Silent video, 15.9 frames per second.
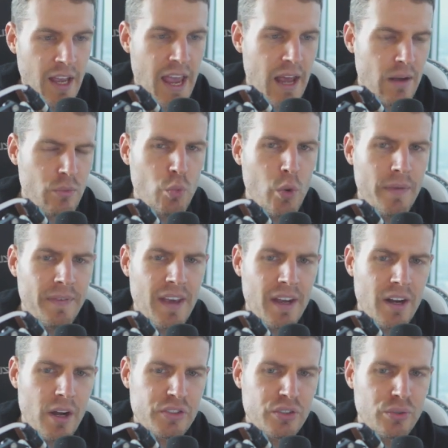and with
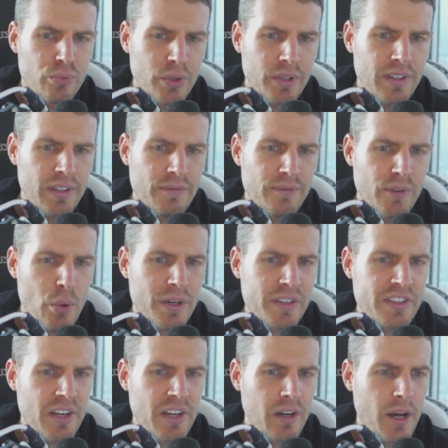that also really
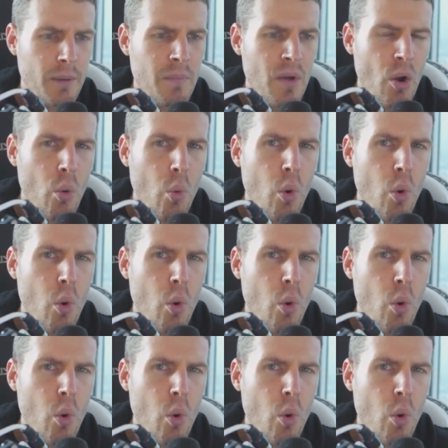focusing on